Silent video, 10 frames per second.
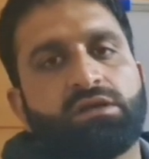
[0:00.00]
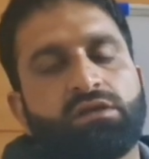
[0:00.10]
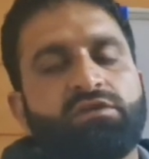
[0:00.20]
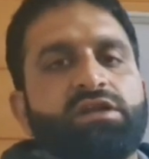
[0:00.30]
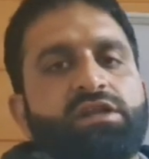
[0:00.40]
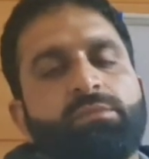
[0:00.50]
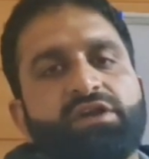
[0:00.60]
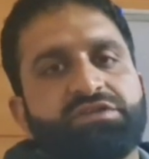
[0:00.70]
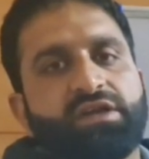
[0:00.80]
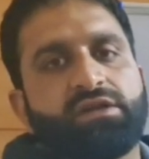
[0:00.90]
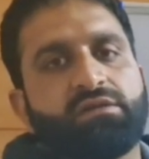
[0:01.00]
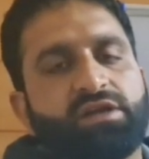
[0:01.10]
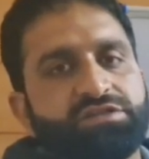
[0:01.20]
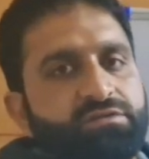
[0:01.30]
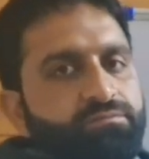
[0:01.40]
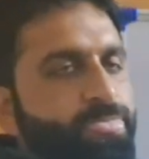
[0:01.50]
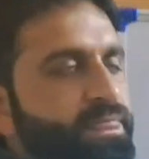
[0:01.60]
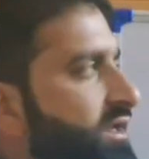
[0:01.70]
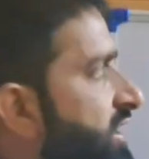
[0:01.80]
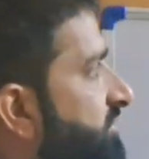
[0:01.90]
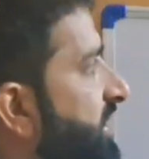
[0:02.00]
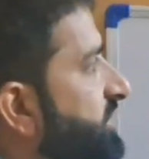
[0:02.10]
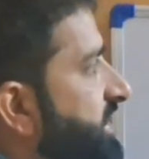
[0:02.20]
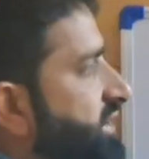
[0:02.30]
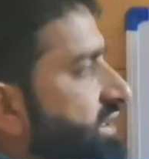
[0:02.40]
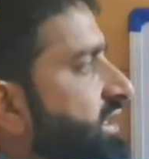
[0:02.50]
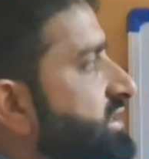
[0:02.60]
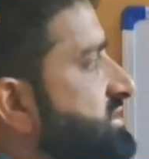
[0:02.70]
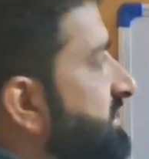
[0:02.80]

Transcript: with temperature and pressure. When we take the case